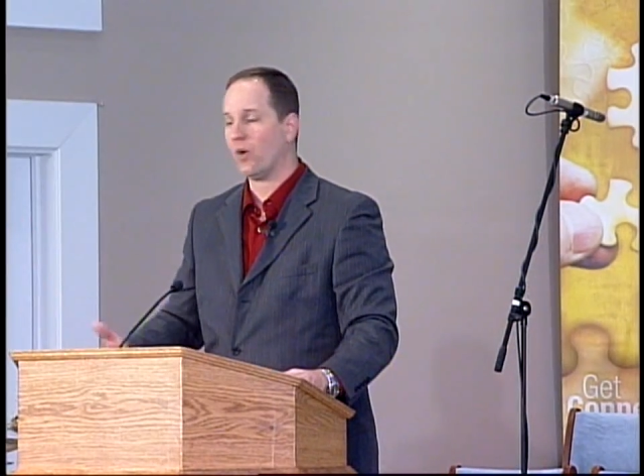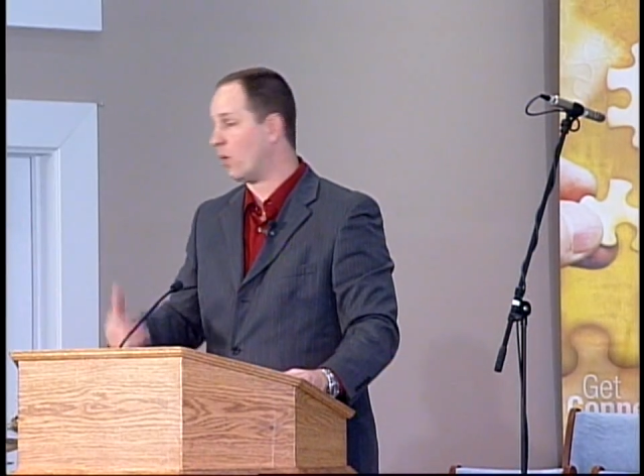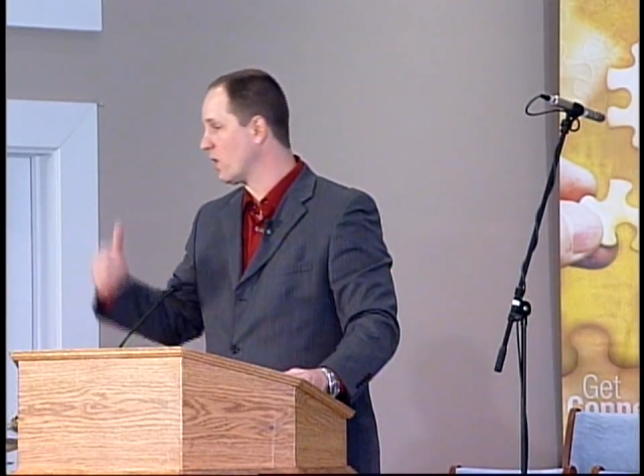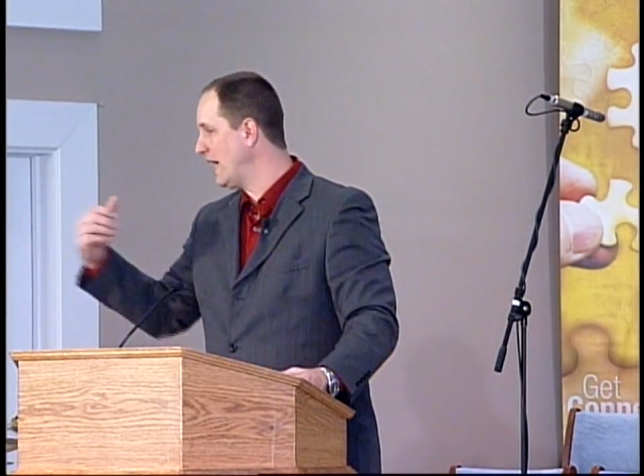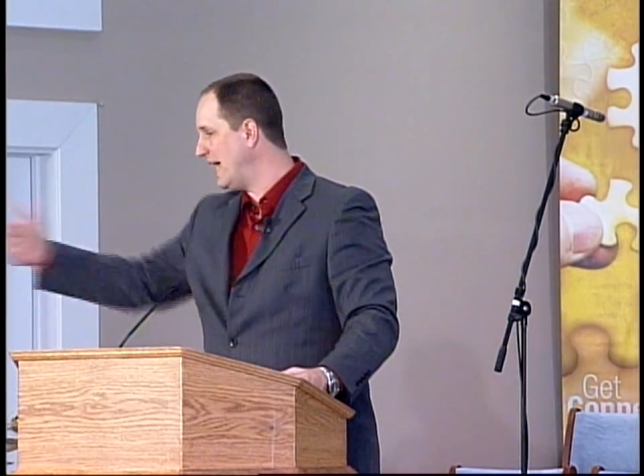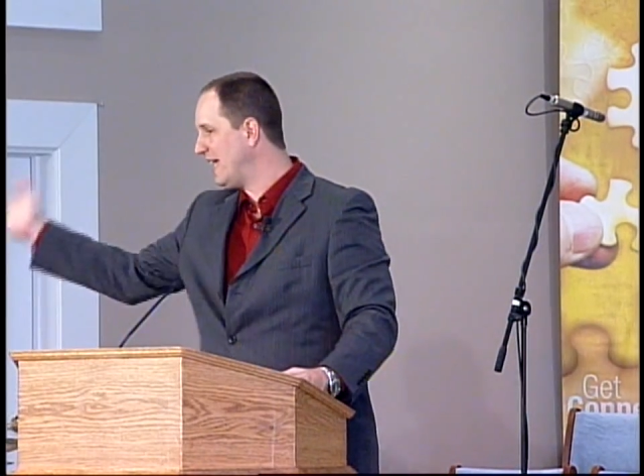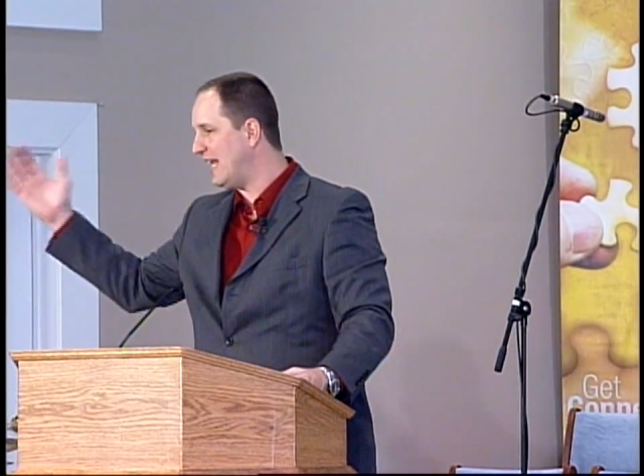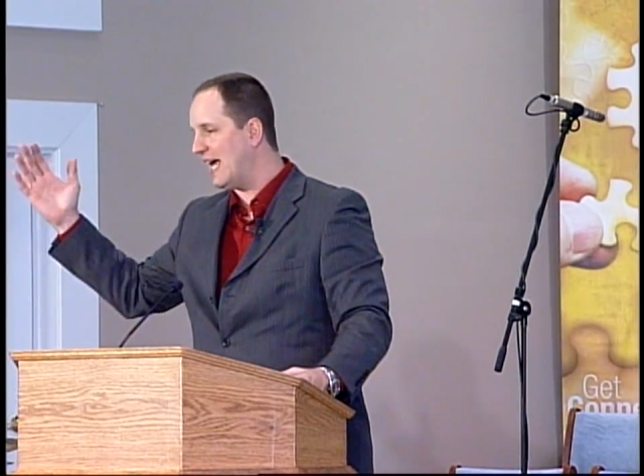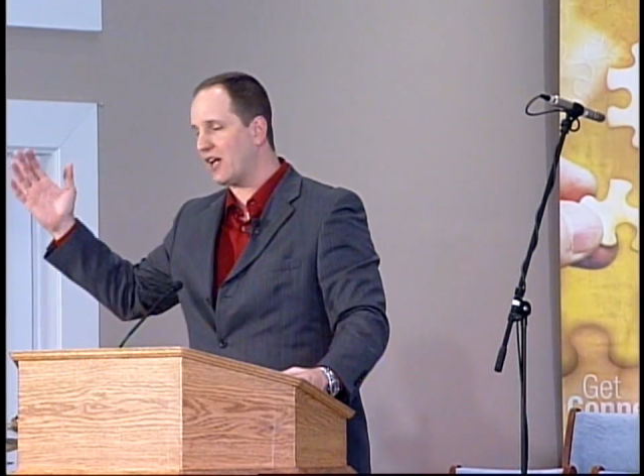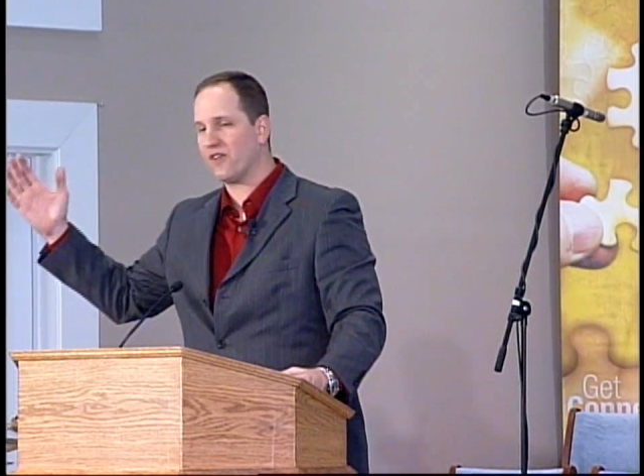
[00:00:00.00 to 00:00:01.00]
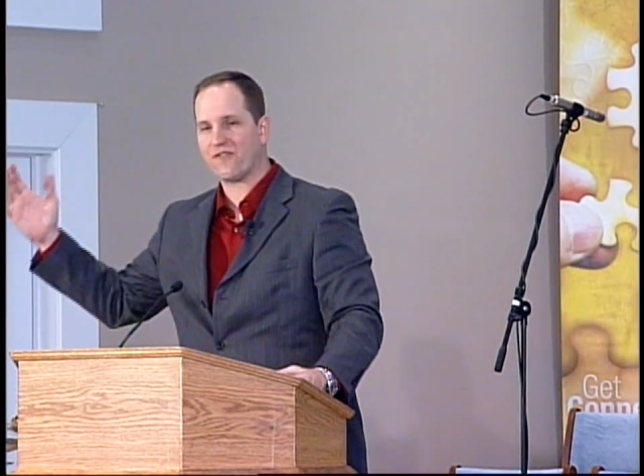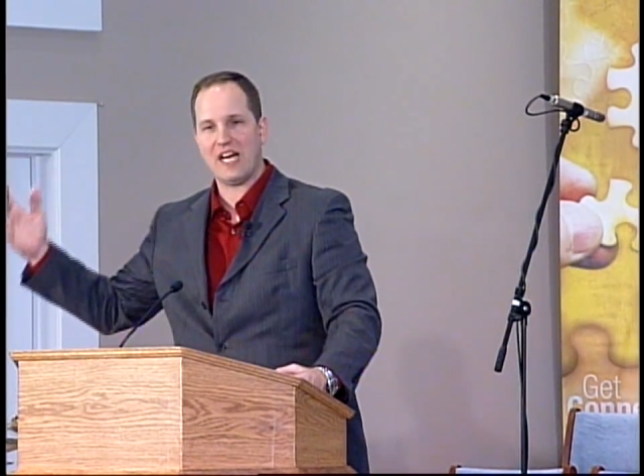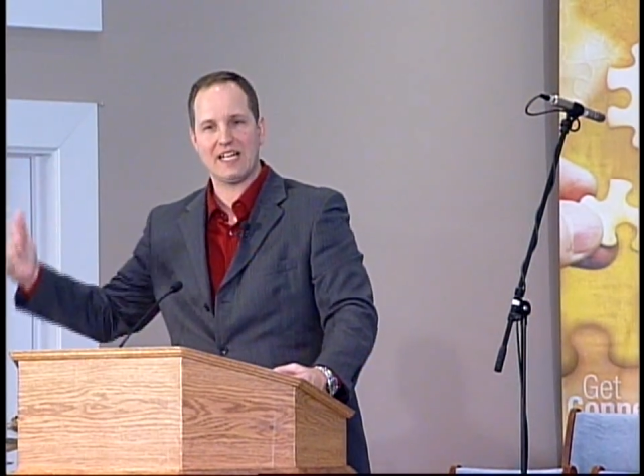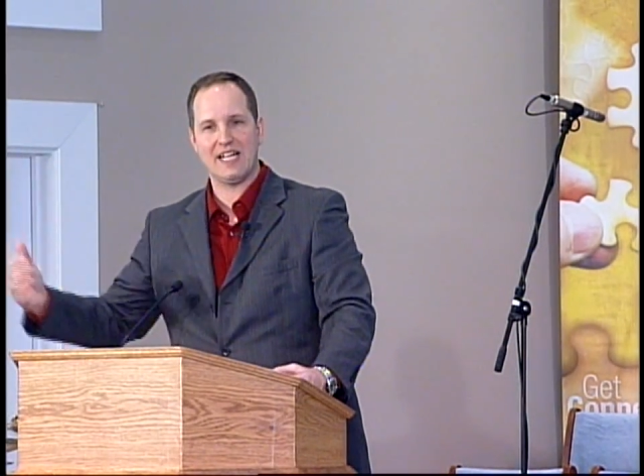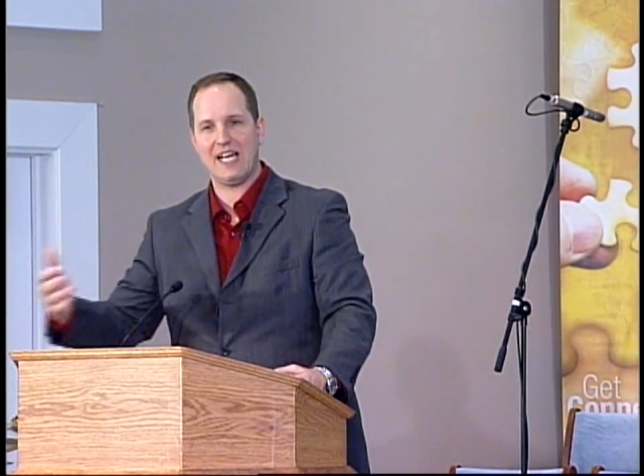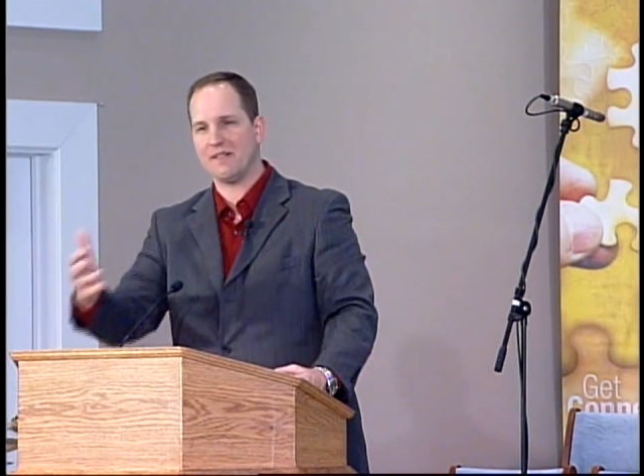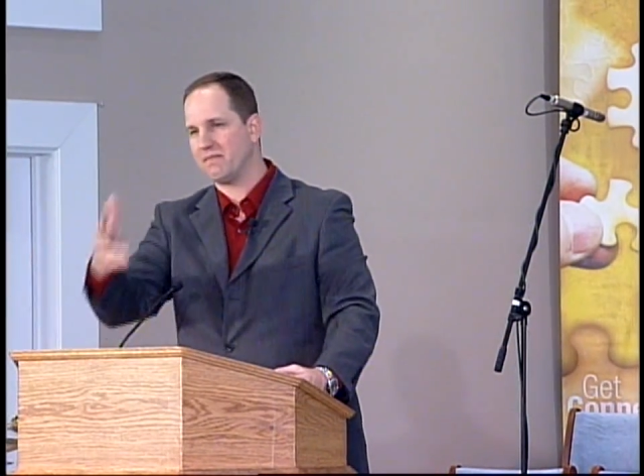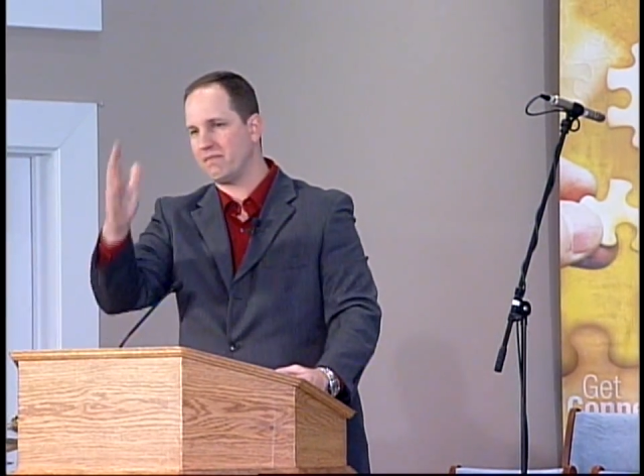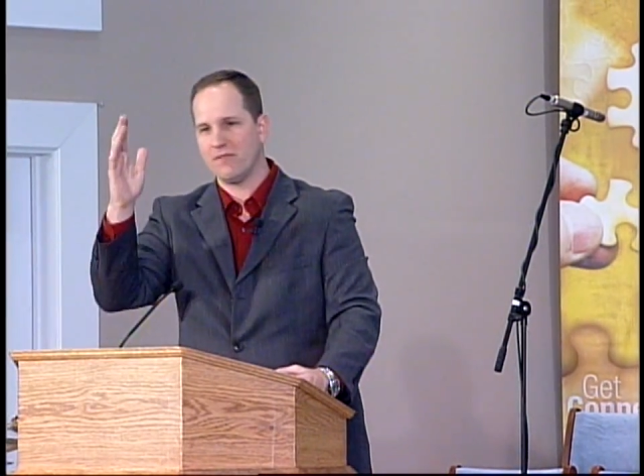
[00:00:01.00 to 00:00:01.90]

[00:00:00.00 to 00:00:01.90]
or hanging out on Friday night,